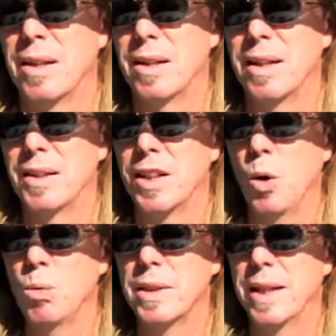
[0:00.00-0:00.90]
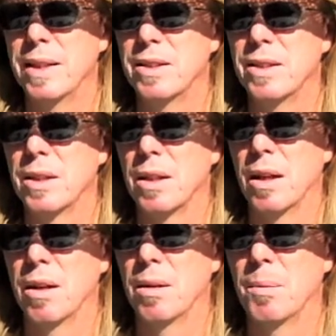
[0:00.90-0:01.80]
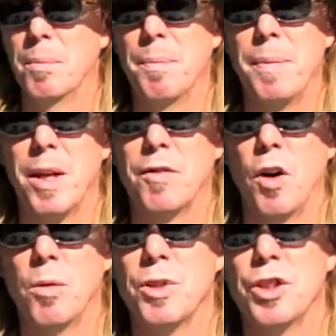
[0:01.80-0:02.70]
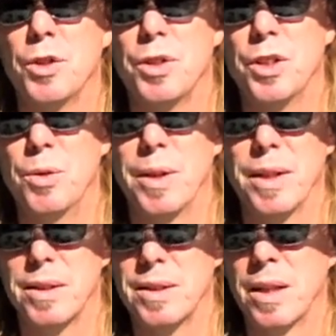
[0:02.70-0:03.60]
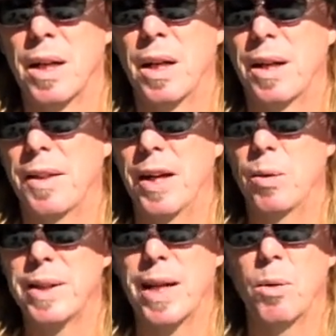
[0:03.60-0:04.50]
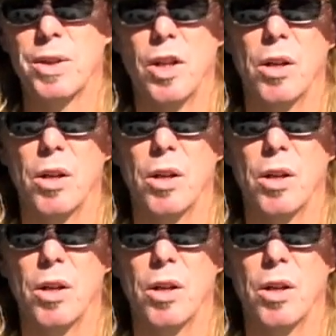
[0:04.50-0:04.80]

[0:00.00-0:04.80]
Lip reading: In the old days, farmers used to do this. They would get what